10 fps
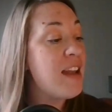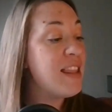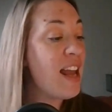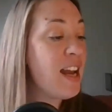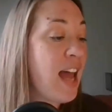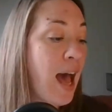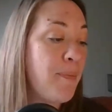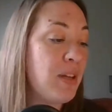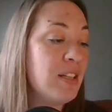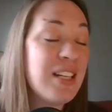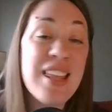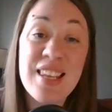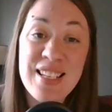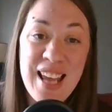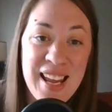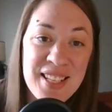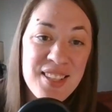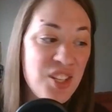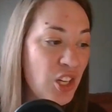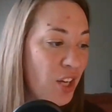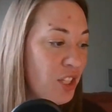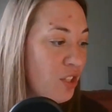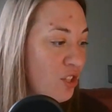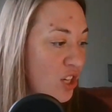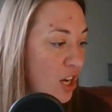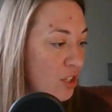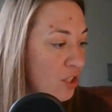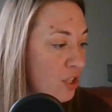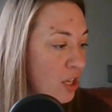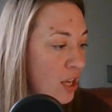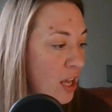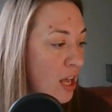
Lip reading: And then it happened in the days the judges judged,